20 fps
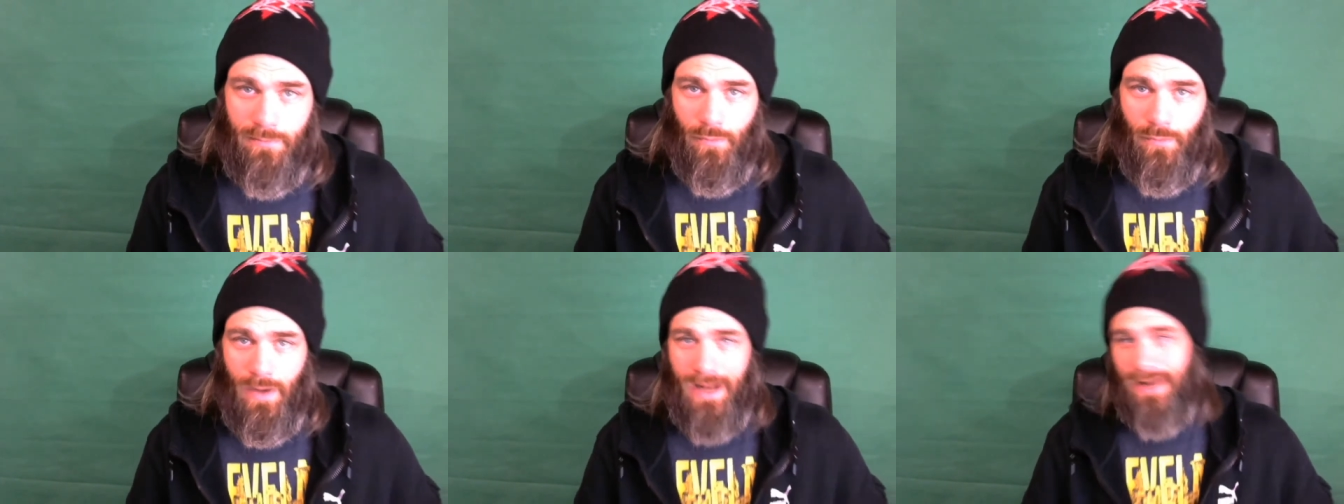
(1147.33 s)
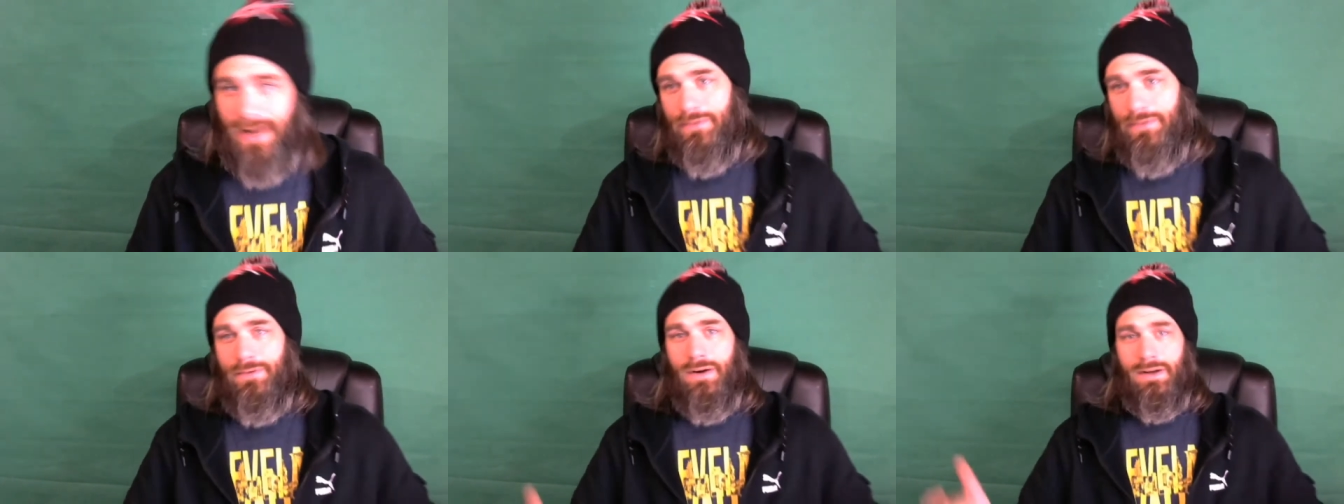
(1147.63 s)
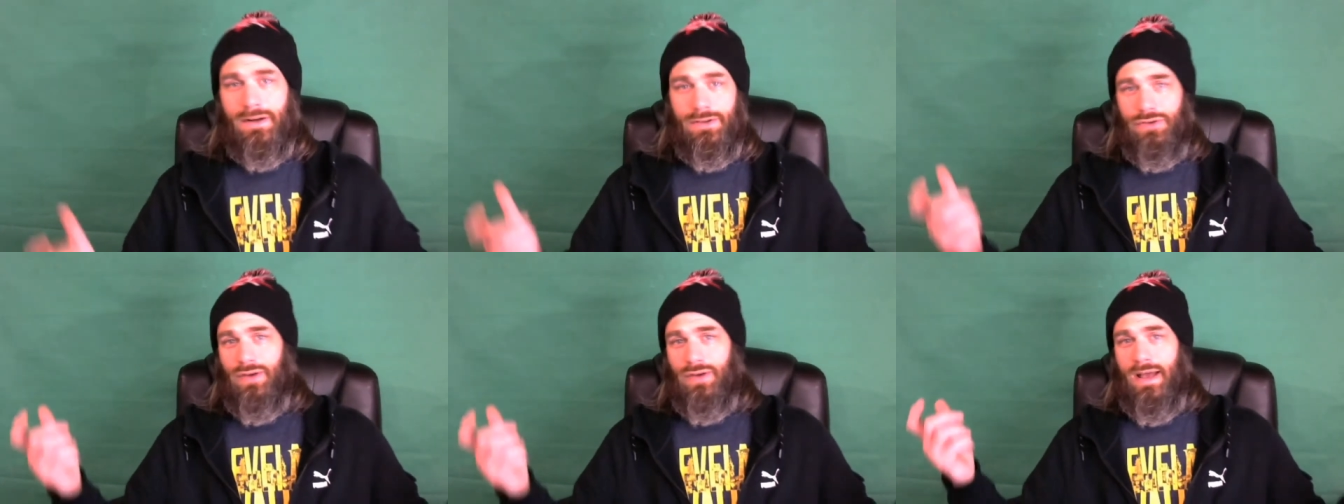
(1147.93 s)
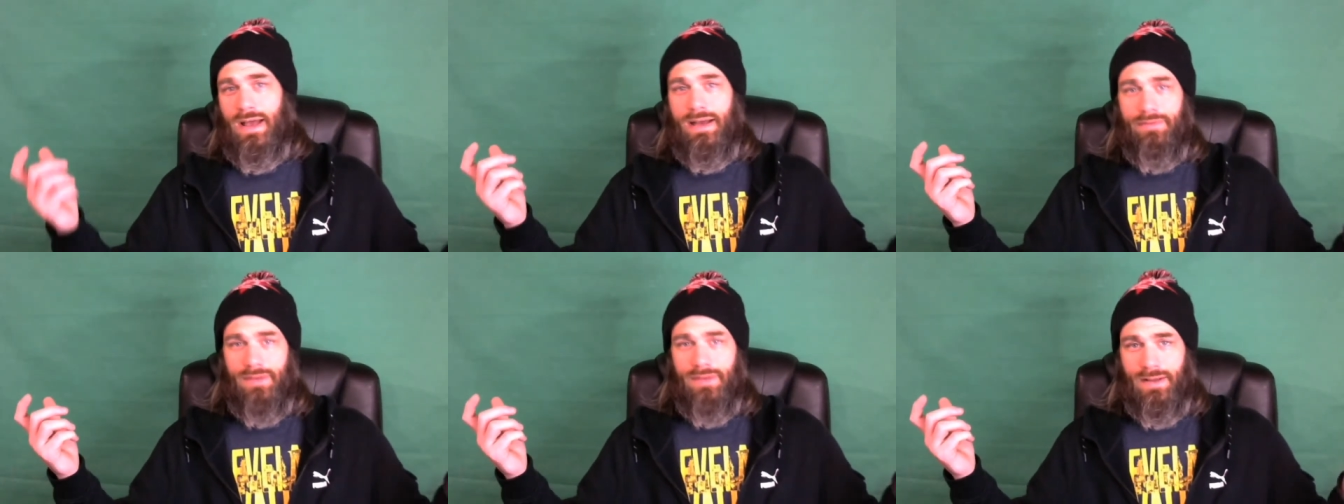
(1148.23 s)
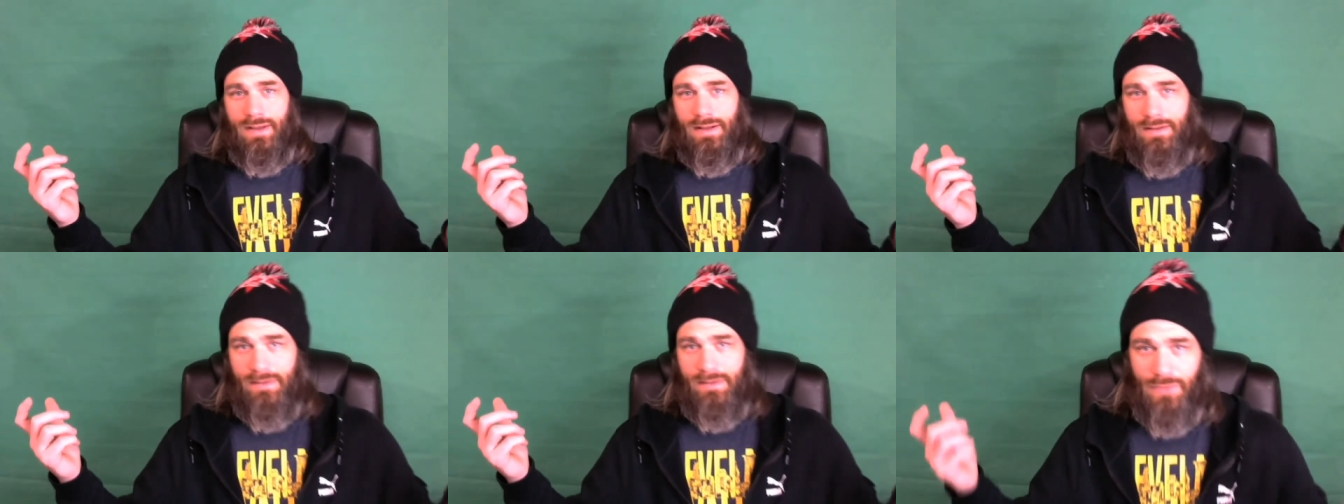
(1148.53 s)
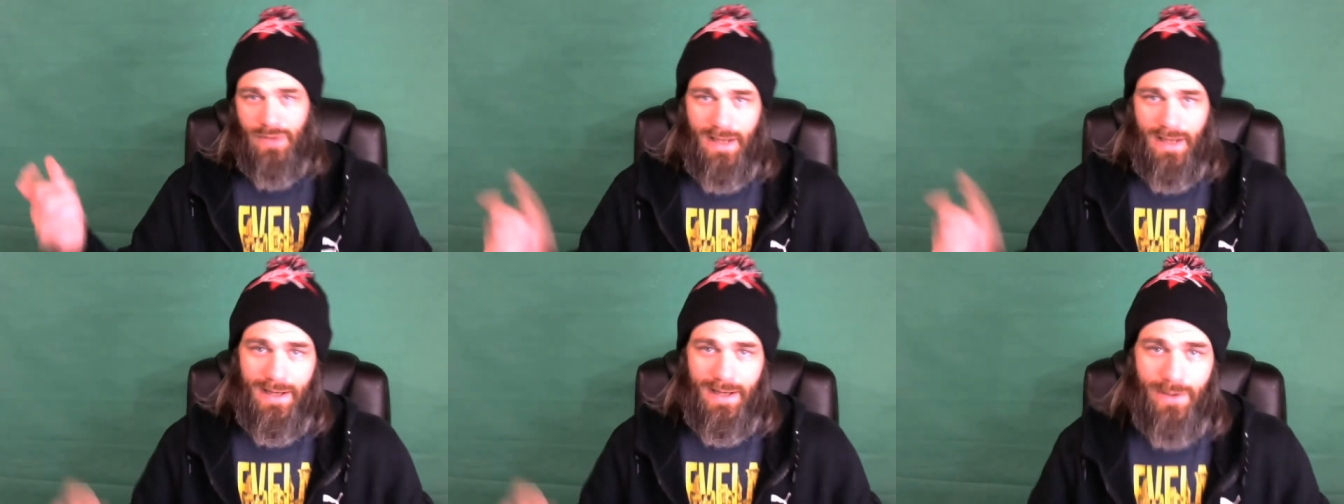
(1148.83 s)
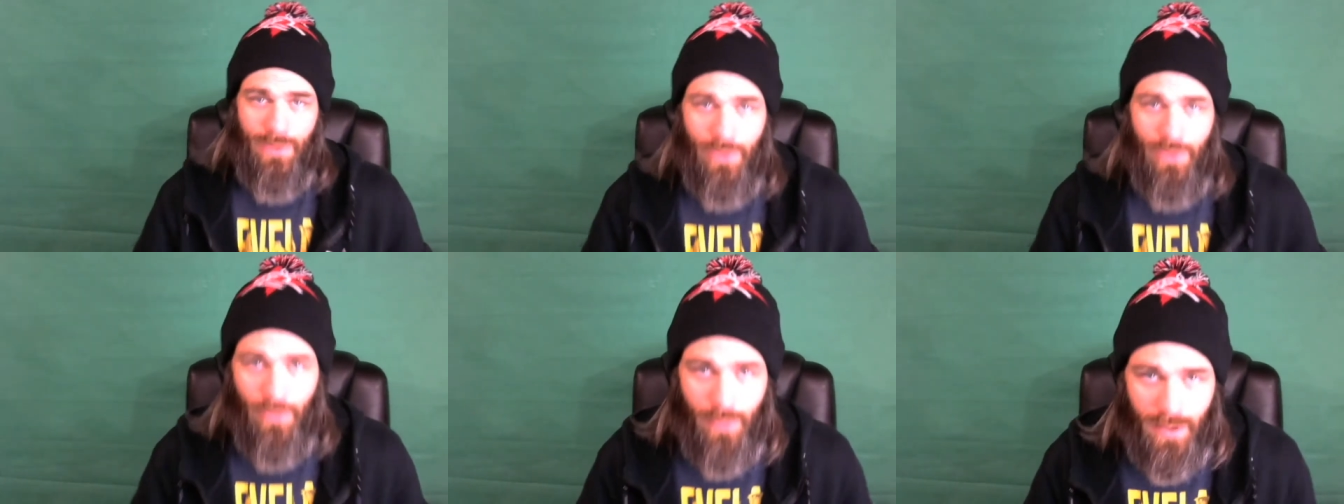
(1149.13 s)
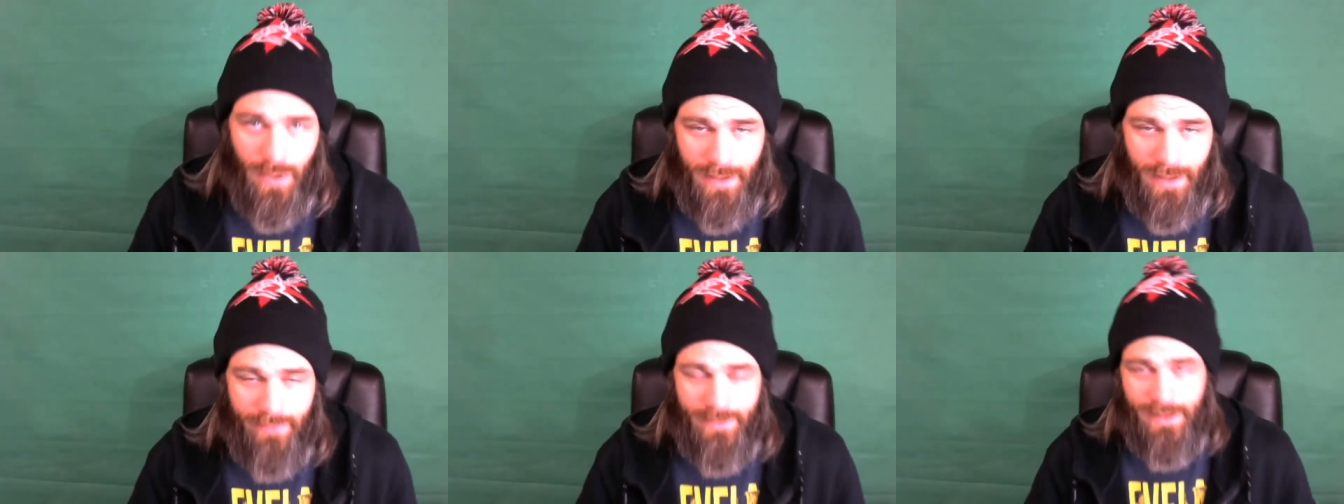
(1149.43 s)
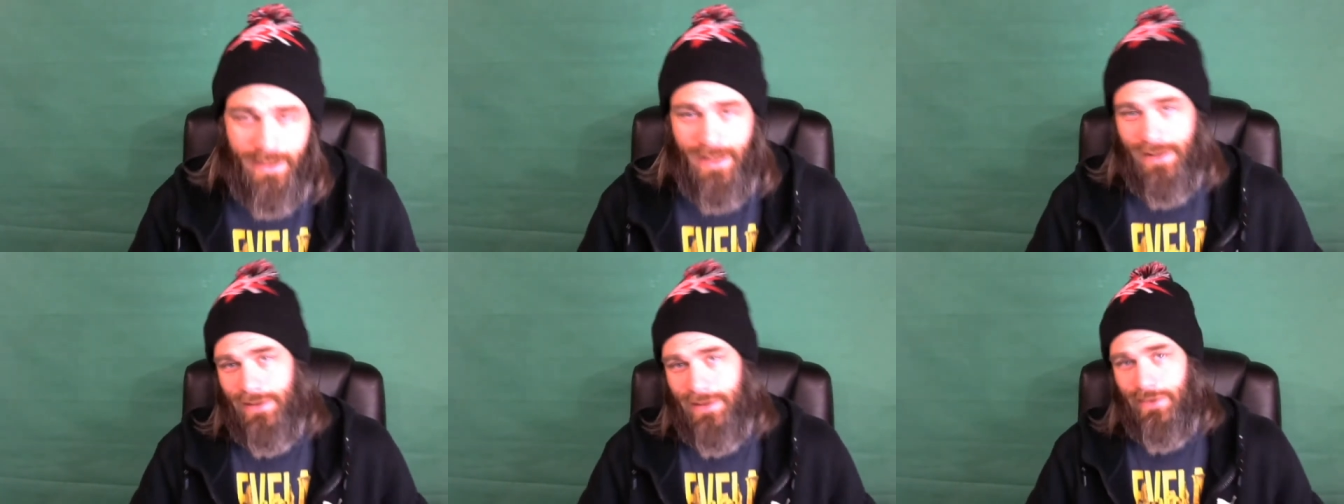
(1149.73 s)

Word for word: Why the fuck do you have kids if you got to go to work every day?